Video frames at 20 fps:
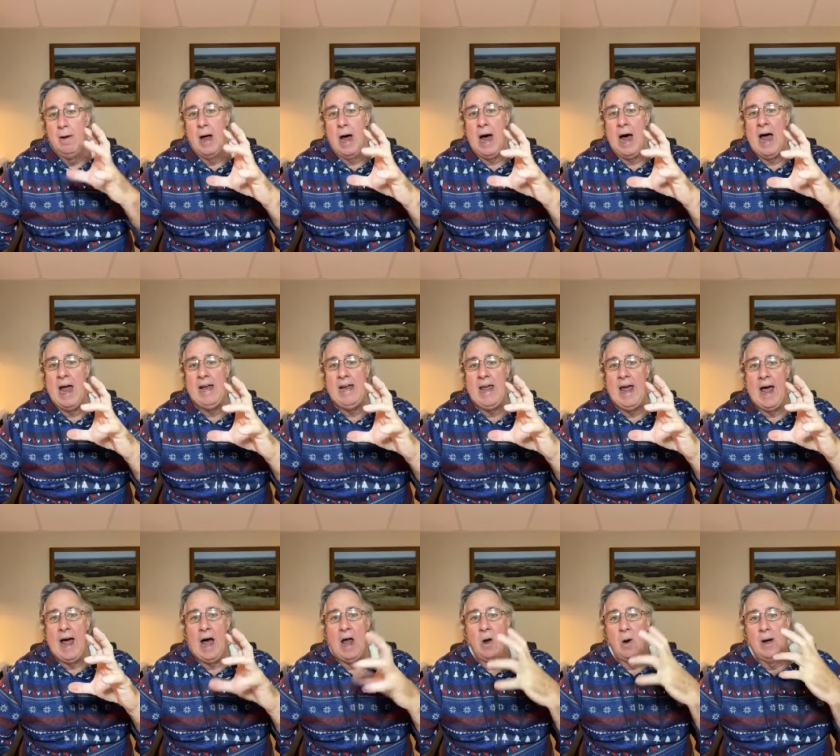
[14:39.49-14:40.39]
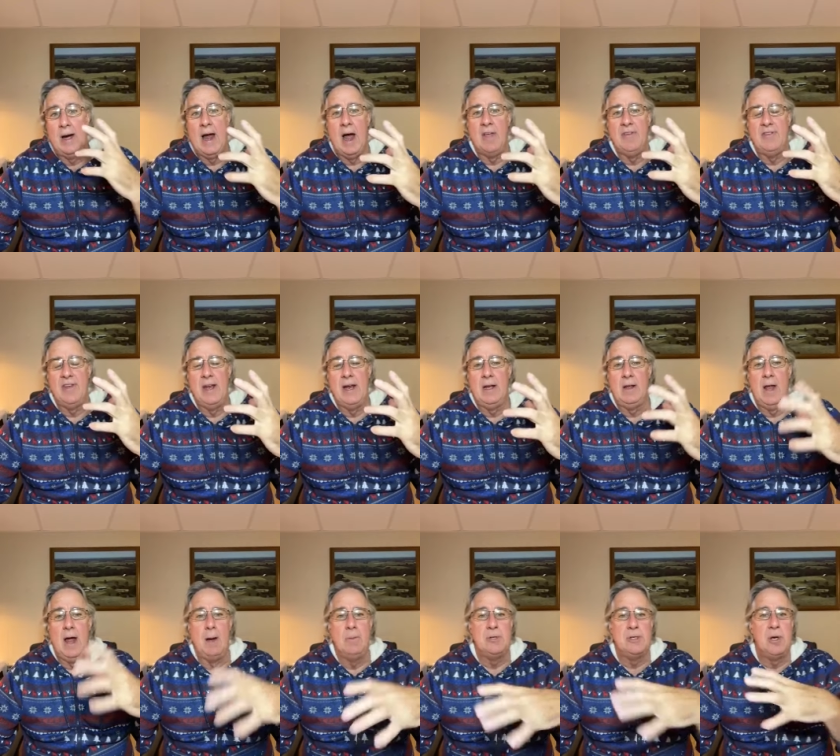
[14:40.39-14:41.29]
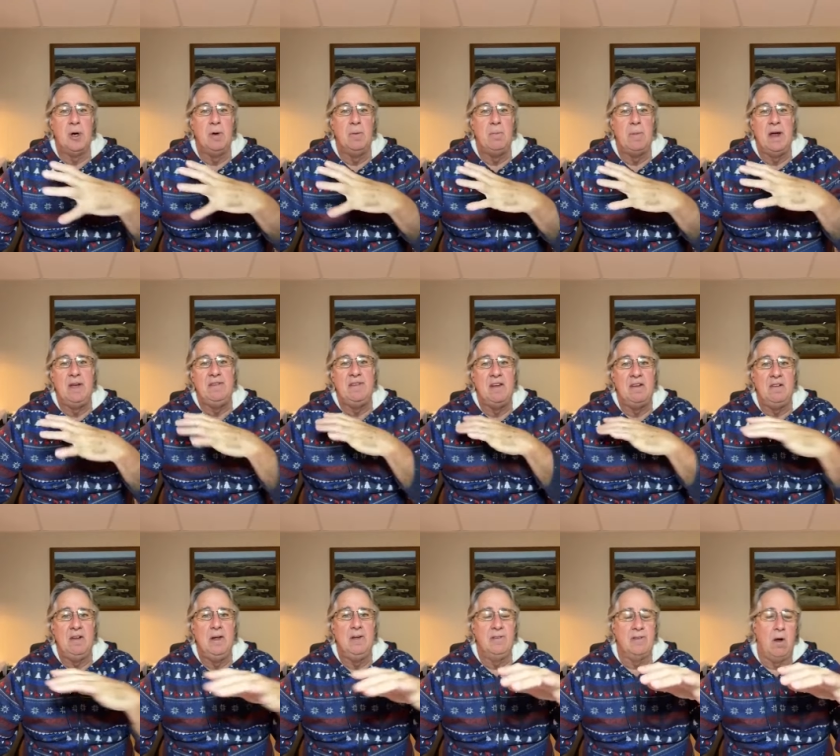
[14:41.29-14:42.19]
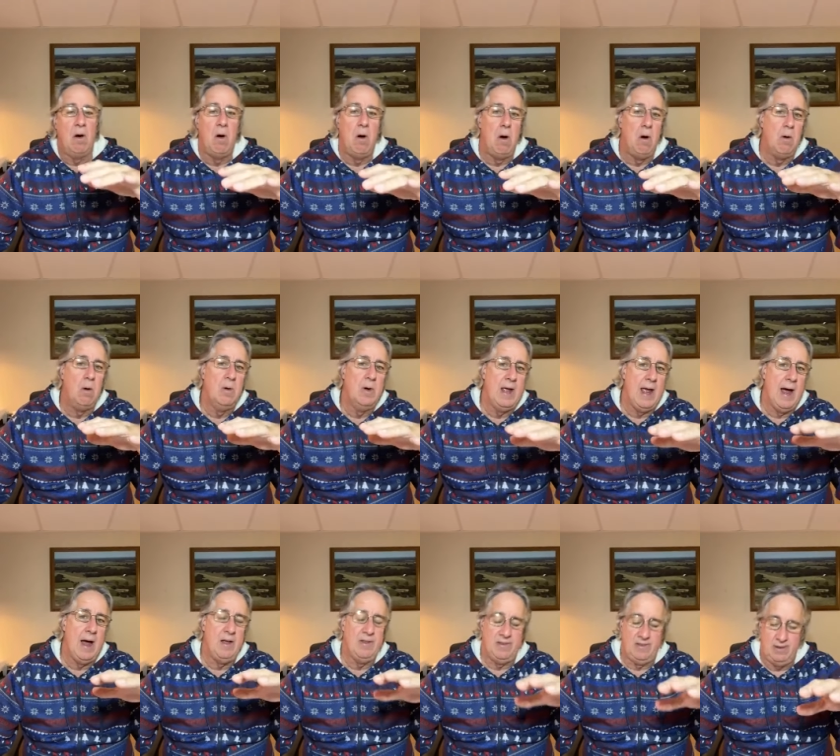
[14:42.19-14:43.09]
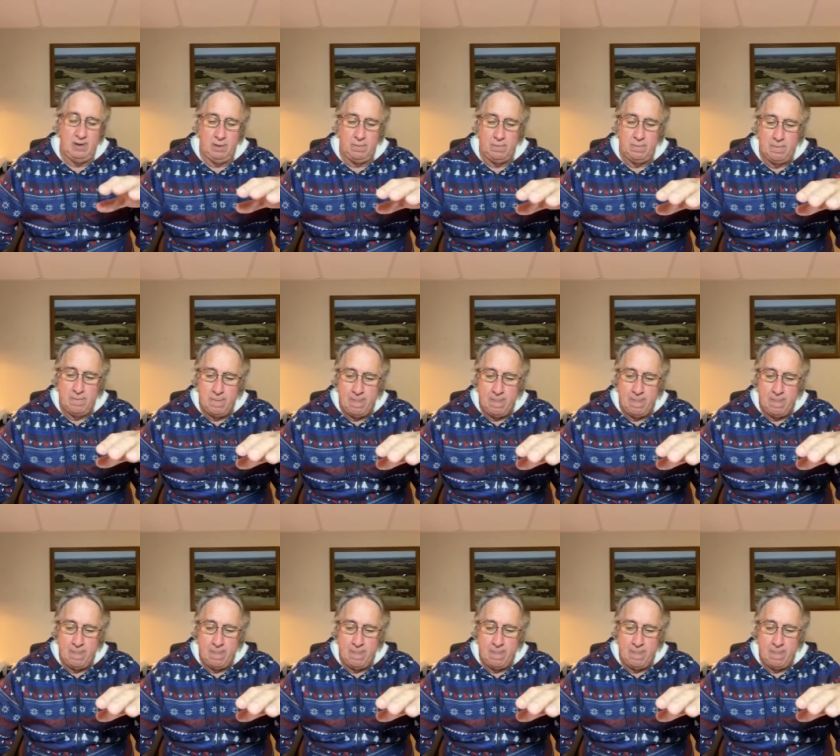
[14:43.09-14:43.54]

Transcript: High cal or calcitic limestone basically is all calcium.